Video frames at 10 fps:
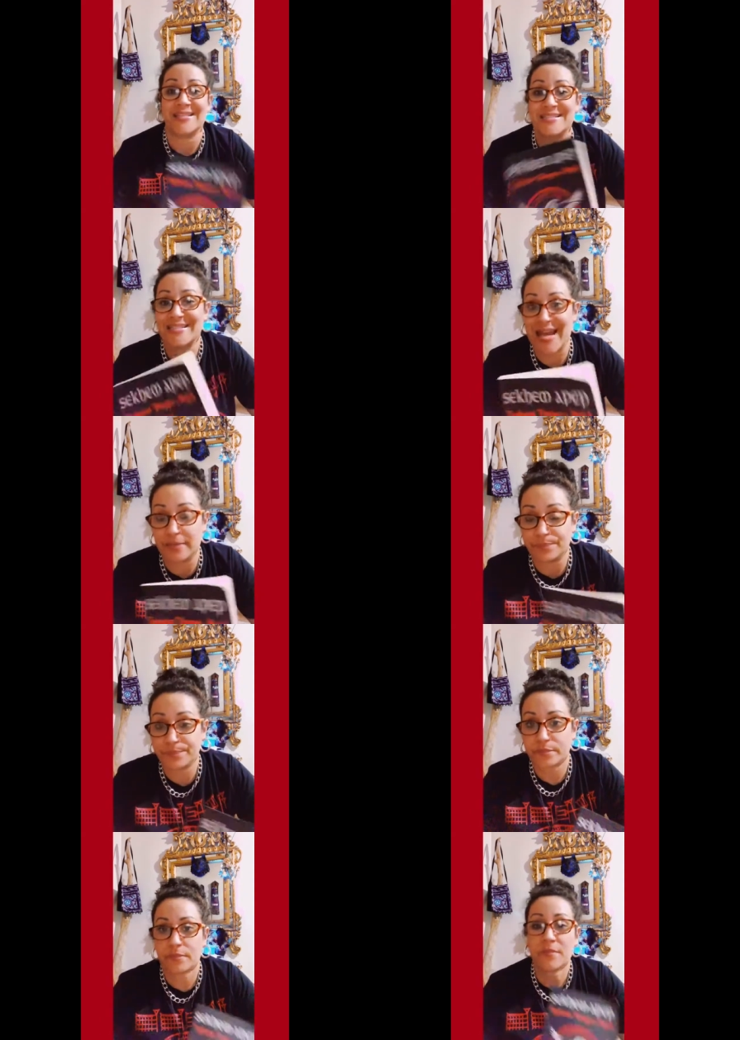Set,
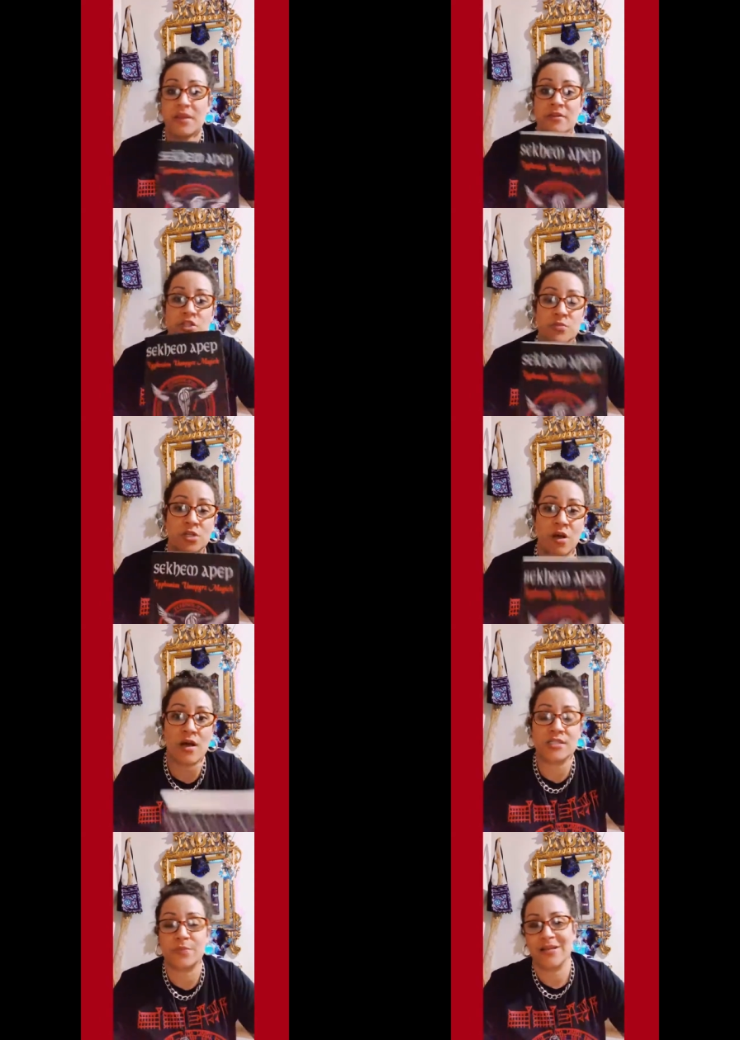and Egyptian
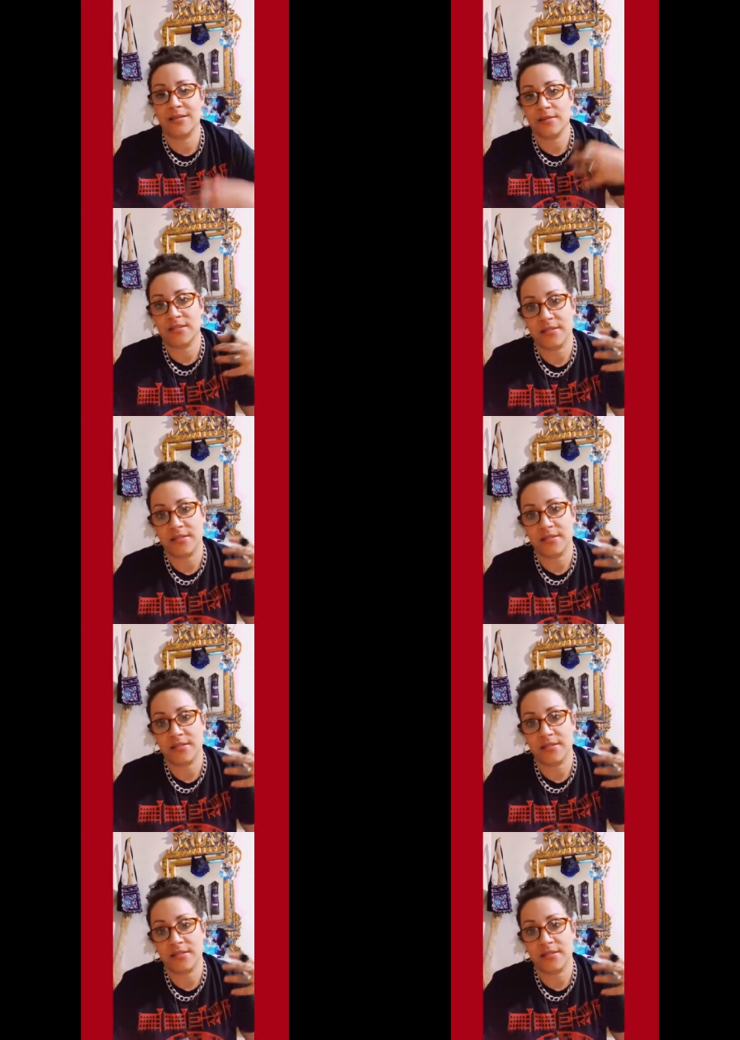gods, but the